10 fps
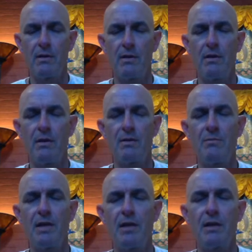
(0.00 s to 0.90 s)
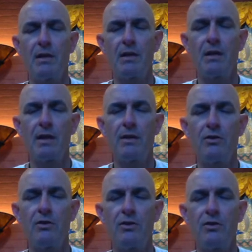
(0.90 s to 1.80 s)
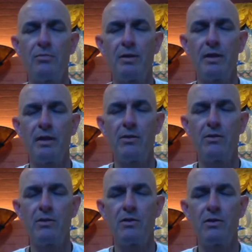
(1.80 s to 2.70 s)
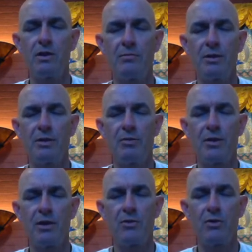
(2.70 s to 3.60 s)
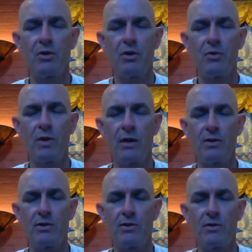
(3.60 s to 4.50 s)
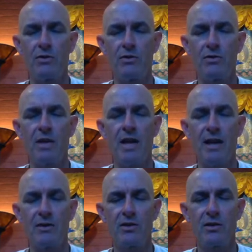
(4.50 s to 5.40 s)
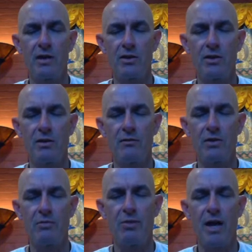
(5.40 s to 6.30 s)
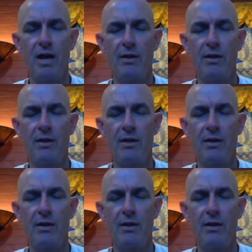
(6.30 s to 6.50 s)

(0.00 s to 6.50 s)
And to begin, I'd like you to please simply bring your awareness to the exhalation of your breath